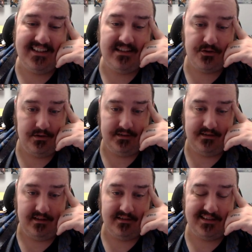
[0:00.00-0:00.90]

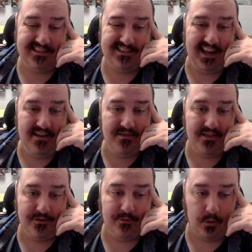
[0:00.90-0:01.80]
interesting. To save
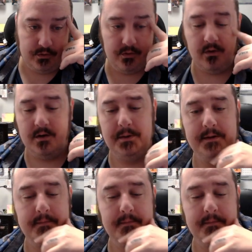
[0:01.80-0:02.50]
their Voltorb?